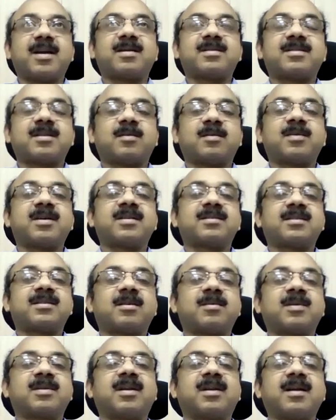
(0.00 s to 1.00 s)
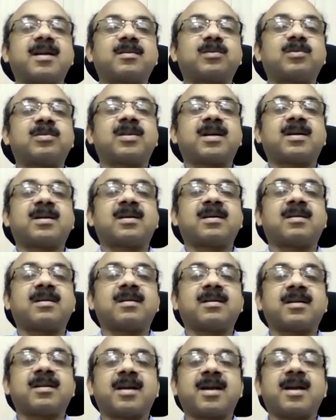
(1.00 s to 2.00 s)
GATE 77th rank. Through that
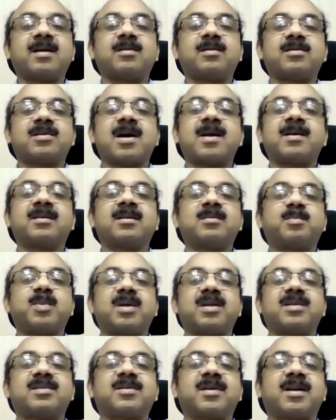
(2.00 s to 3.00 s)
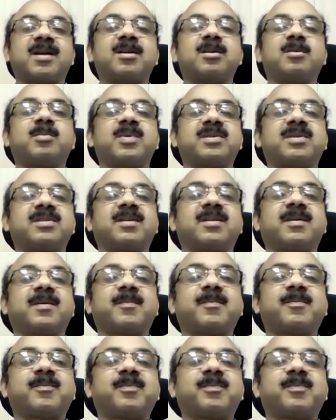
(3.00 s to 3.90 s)
GATE, you joined the PSC NTPC.